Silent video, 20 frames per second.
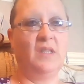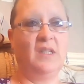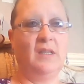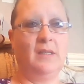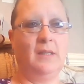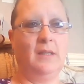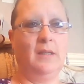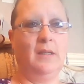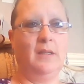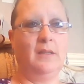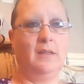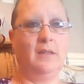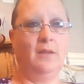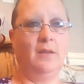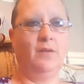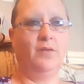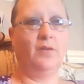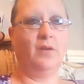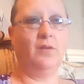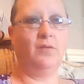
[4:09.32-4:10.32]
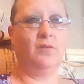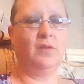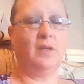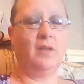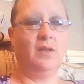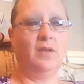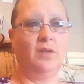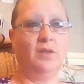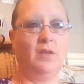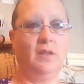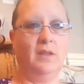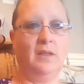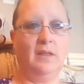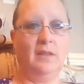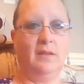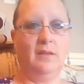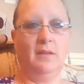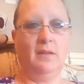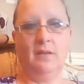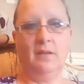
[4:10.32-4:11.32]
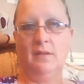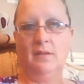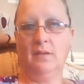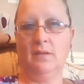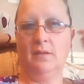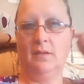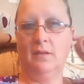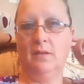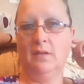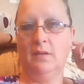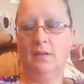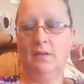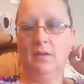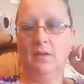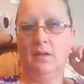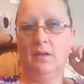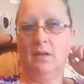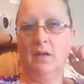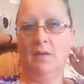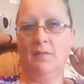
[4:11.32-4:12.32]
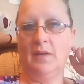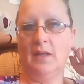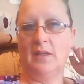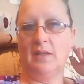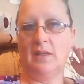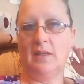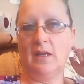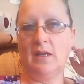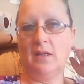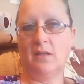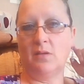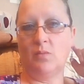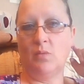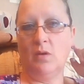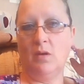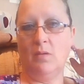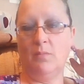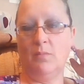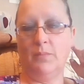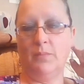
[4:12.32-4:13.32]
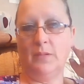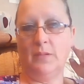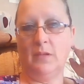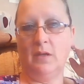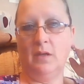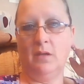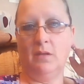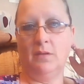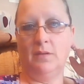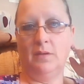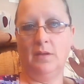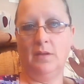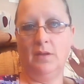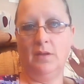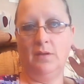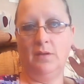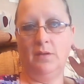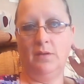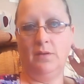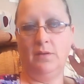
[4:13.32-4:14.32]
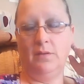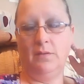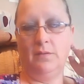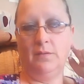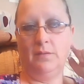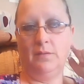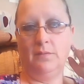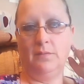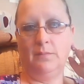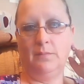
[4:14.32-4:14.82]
Sissy Knitting Crochet, she did a Valentine swap on her